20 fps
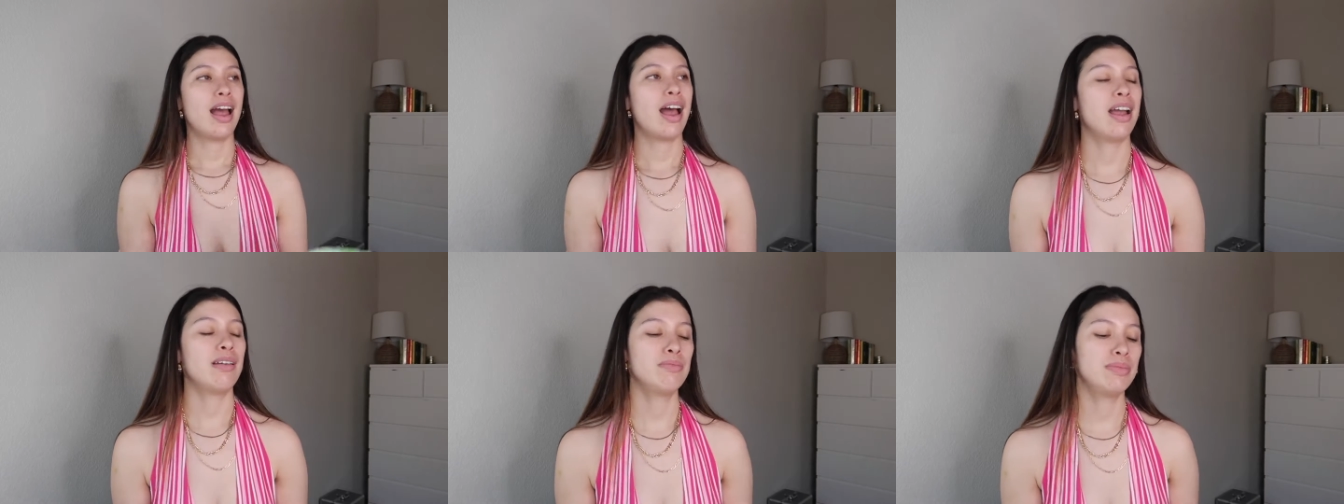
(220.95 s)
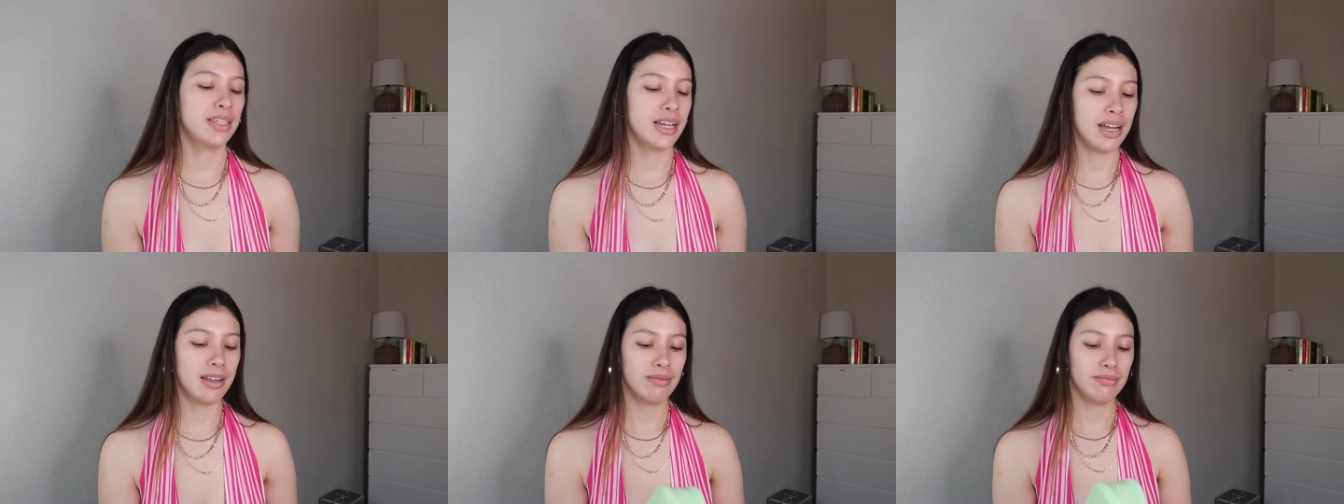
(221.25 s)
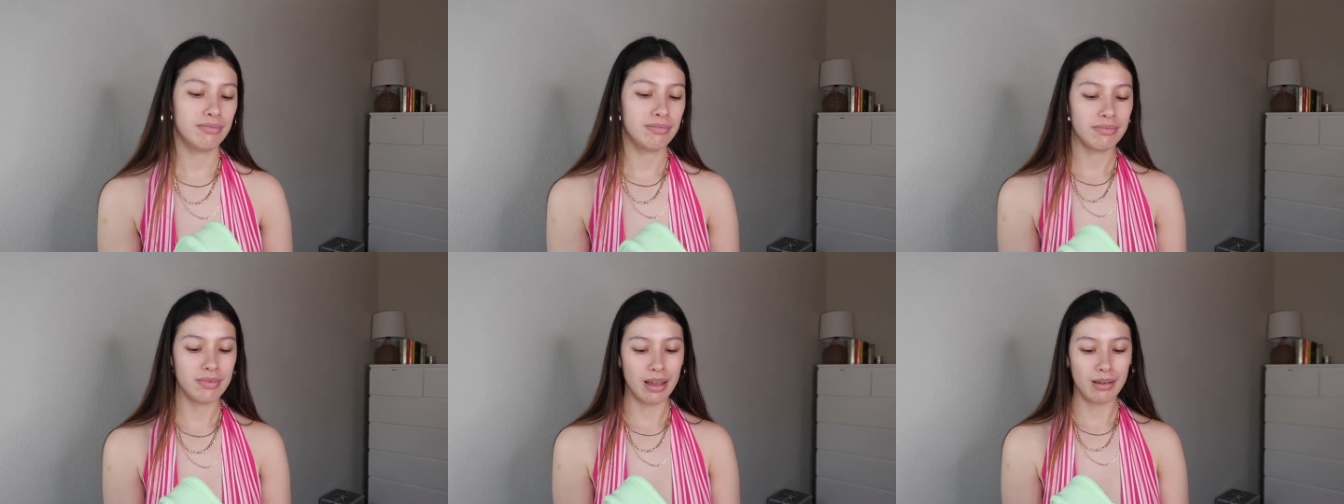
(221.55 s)
I'm
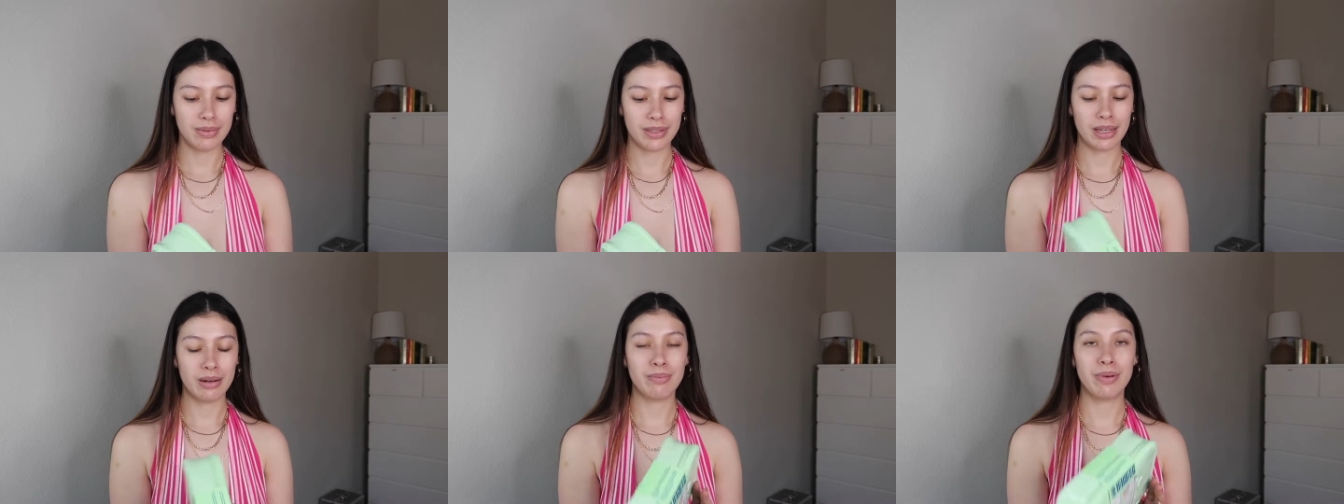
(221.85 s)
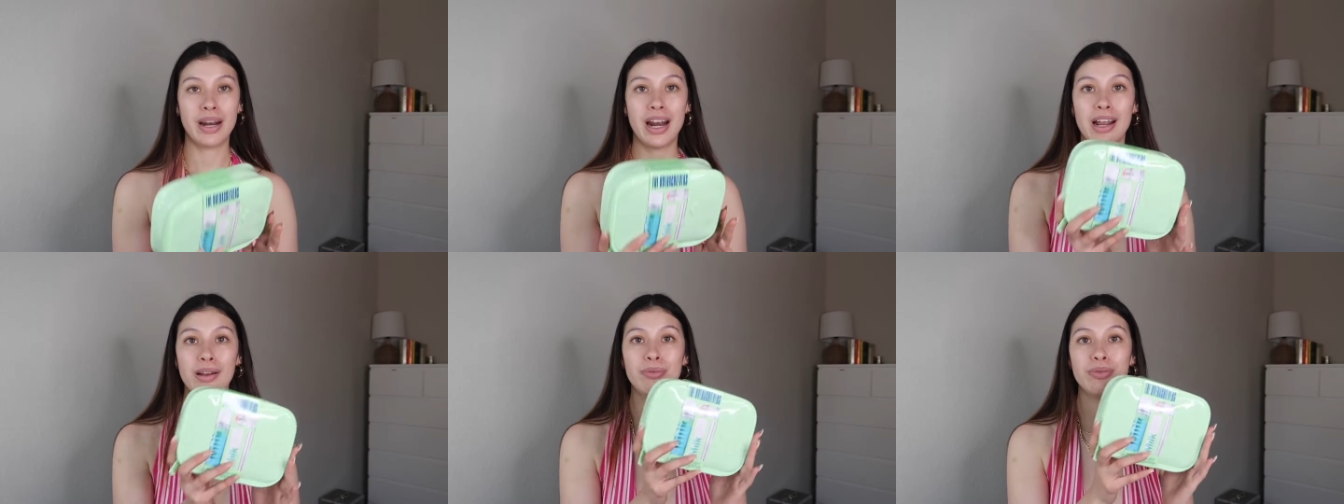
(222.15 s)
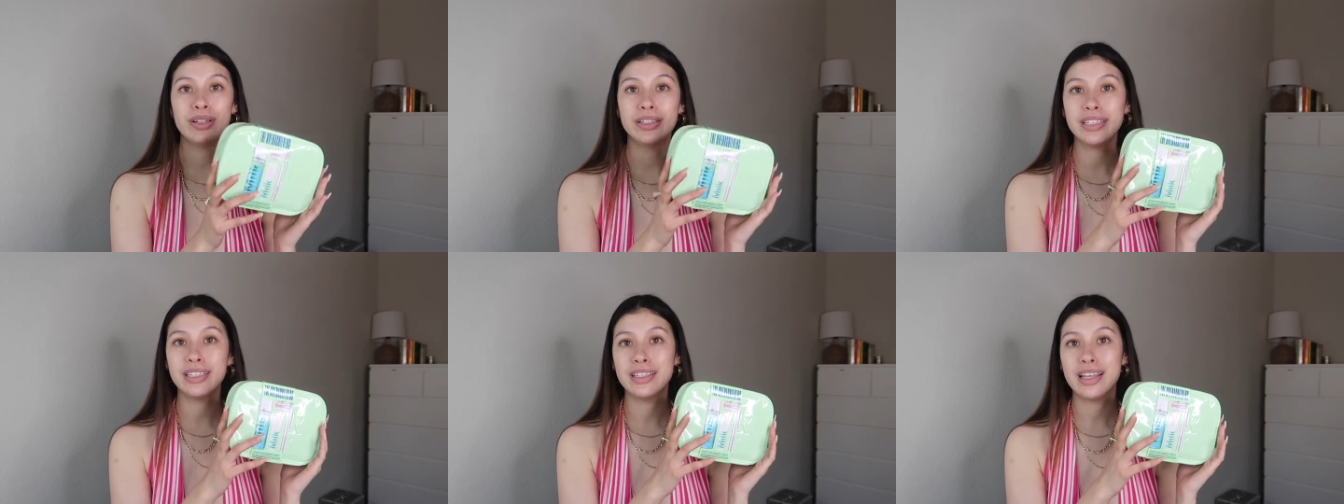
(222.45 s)
done. But I
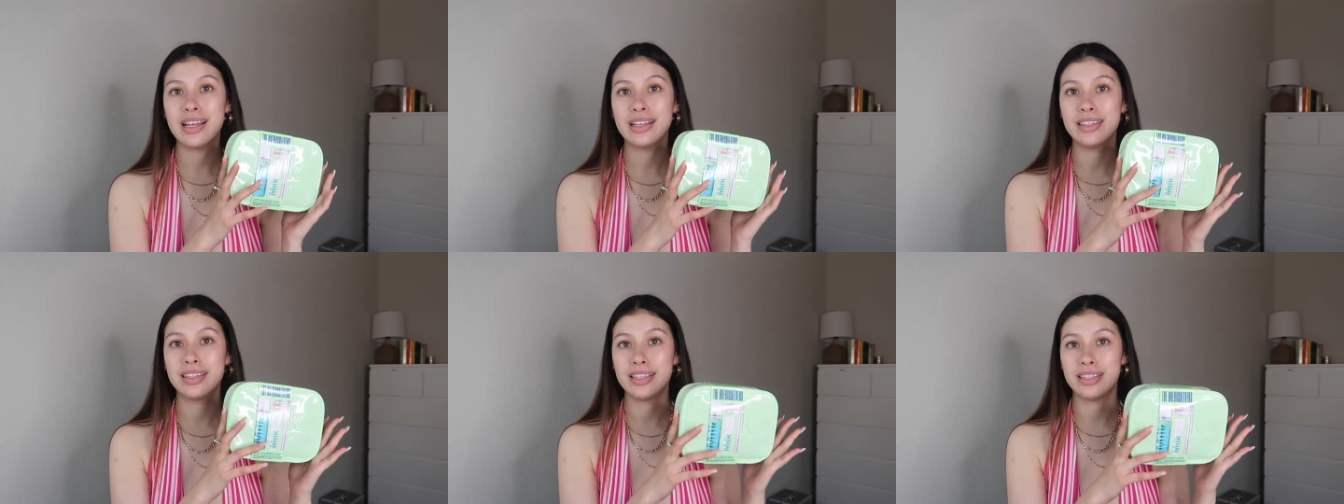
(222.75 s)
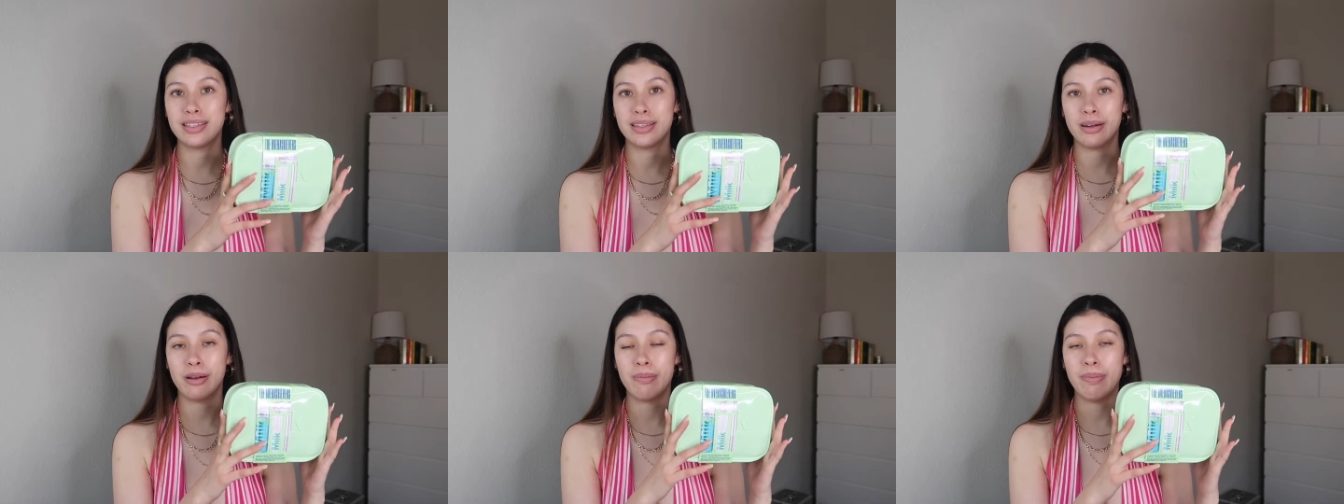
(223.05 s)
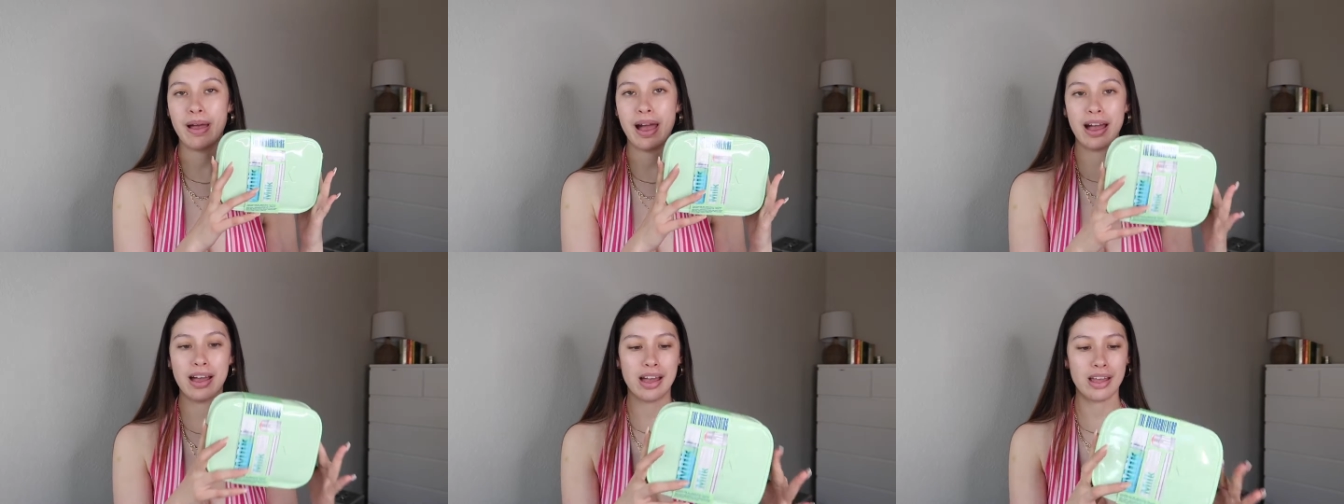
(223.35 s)
really like this little
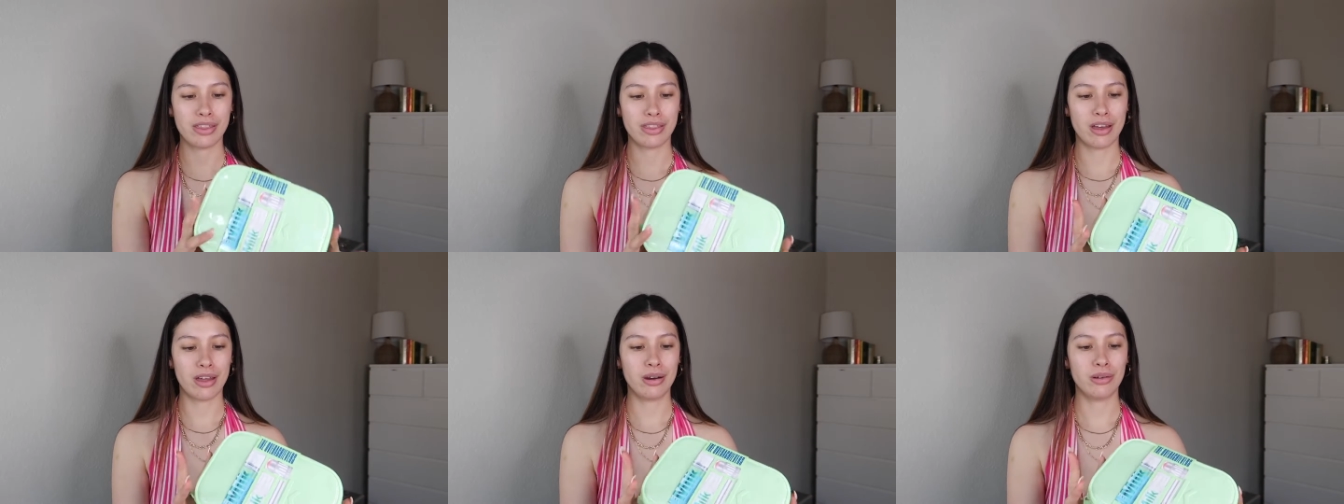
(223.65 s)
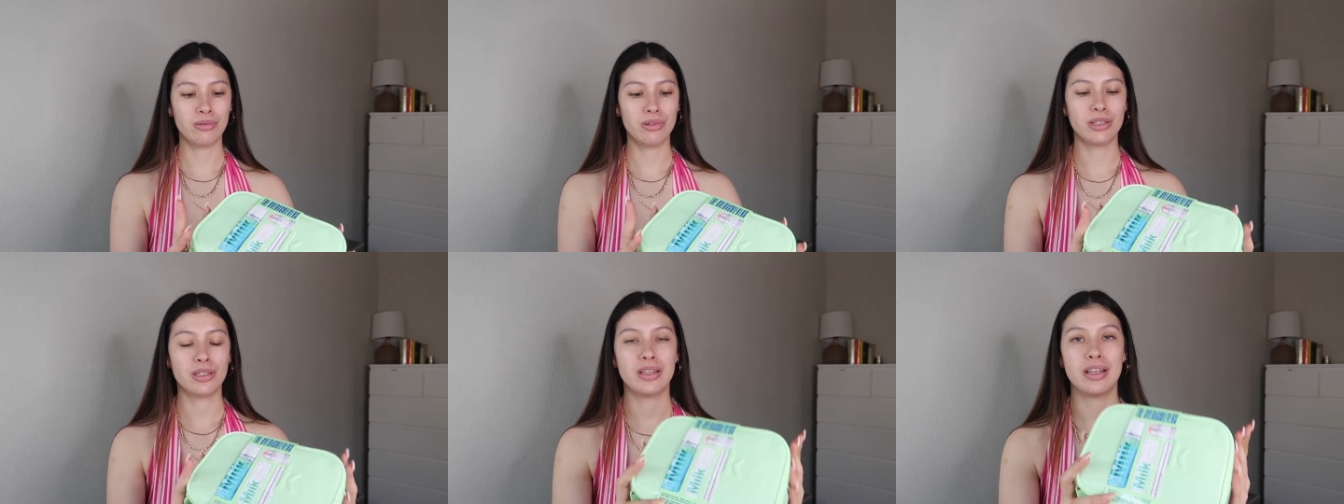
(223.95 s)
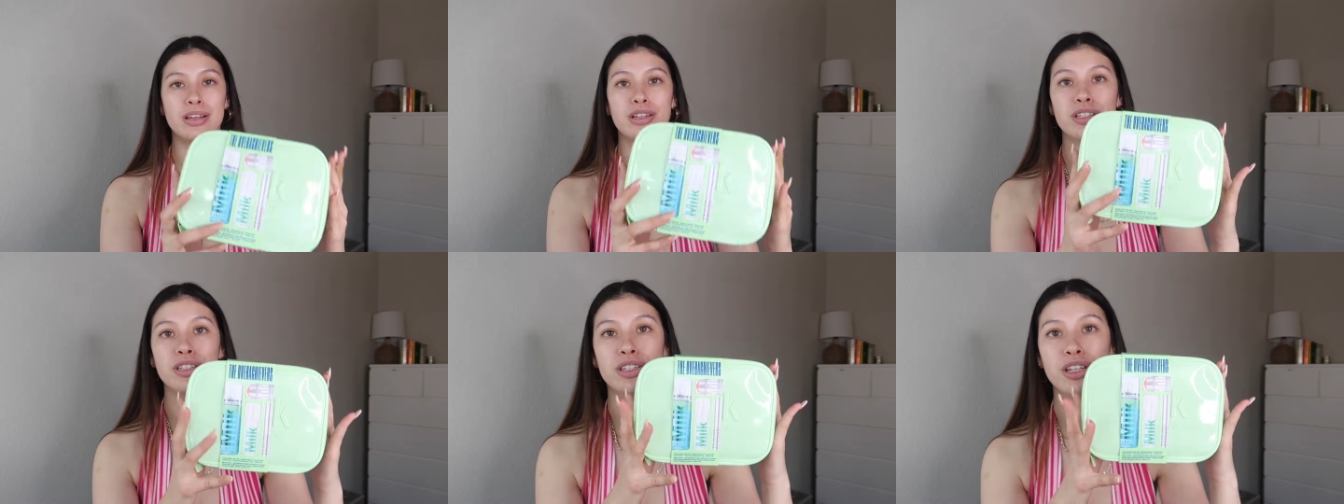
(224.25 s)
bag. I thought it was
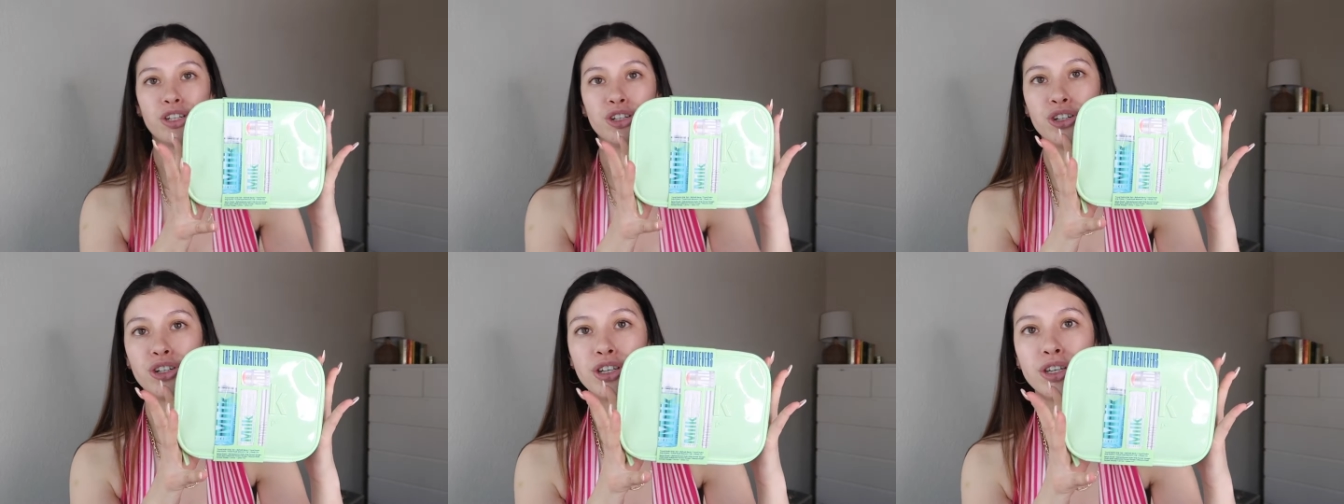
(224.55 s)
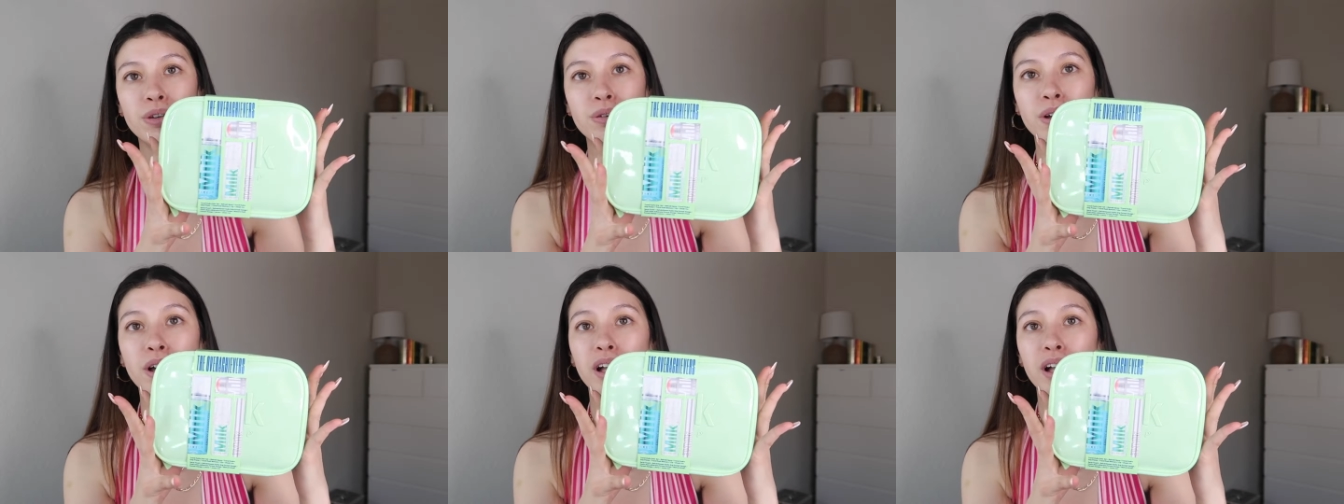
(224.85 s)
like such a cute